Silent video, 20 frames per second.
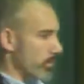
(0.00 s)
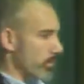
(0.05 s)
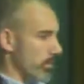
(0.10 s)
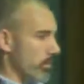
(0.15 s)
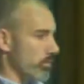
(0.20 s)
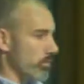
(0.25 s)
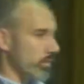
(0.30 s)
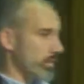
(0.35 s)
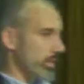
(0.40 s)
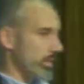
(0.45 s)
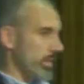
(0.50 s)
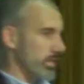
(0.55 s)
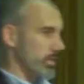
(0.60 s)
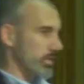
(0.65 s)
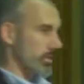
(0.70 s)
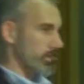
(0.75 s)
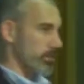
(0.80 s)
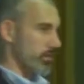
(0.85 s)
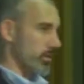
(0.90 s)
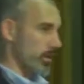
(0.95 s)
the early days
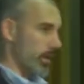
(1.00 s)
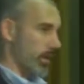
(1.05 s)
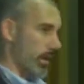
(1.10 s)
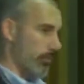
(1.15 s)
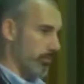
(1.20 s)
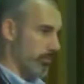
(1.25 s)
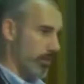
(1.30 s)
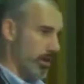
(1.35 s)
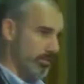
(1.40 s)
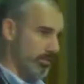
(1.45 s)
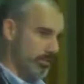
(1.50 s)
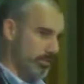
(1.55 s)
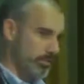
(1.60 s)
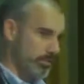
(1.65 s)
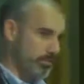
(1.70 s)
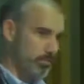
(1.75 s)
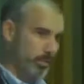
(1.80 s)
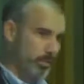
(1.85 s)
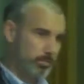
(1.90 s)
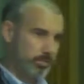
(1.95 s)
of the nonprofit
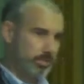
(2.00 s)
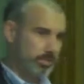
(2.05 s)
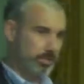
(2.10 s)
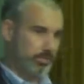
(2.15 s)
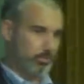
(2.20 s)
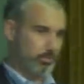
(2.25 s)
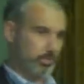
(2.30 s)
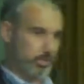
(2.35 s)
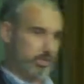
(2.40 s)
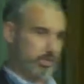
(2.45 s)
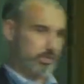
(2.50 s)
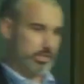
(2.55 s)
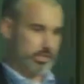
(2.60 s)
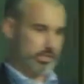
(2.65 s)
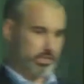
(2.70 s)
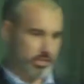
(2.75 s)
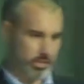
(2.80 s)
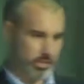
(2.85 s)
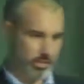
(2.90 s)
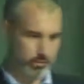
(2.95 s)
public safety
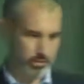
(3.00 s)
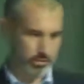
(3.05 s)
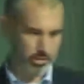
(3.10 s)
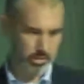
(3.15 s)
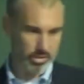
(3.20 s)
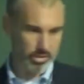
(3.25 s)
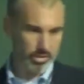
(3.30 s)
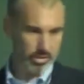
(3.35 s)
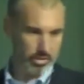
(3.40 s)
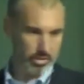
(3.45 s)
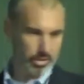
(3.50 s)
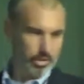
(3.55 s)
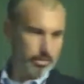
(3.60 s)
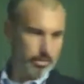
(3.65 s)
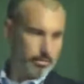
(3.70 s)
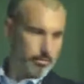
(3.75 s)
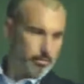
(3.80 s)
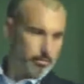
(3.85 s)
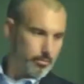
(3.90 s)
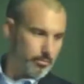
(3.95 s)
organizations I've worked in.
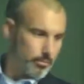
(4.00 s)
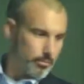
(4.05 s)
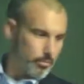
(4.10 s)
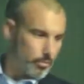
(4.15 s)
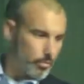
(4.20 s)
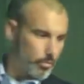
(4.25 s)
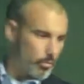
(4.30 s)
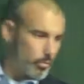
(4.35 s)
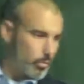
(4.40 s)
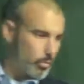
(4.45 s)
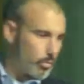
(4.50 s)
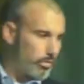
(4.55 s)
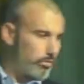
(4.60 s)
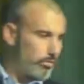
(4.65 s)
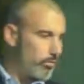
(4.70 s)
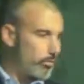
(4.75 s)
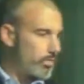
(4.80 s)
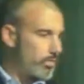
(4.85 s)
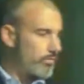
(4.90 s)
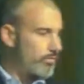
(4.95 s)

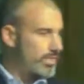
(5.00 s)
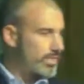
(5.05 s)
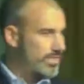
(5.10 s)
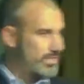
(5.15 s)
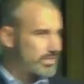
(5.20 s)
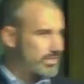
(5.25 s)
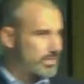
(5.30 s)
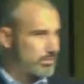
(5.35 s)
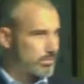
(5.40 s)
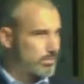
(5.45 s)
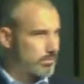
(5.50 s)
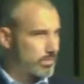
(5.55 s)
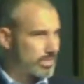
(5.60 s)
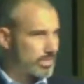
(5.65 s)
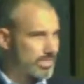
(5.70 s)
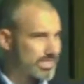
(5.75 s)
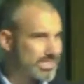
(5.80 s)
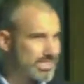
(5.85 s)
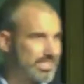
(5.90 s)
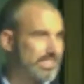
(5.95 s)
We've, we've
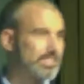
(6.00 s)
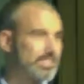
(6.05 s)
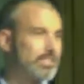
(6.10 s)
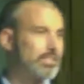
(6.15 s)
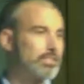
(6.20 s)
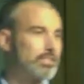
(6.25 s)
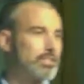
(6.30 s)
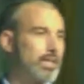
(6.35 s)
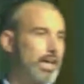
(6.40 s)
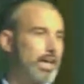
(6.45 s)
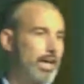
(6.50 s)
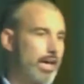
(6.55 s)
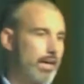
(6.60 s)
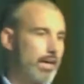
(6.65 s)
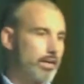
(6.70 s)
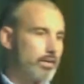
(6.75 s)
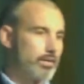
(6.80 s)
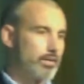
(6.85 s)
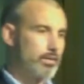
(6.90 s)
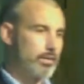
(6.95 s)
consistently
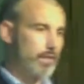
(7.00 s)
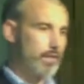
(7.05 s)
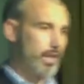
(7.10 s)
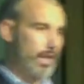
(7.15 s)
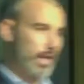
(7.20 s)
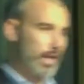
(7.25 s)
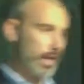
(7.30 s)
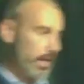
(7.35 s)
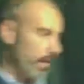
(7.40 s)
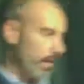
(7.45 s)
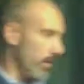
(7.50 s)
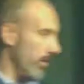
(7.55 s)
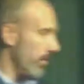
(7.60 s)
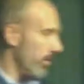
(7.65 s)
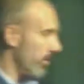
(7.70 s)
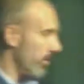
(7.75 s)
had a,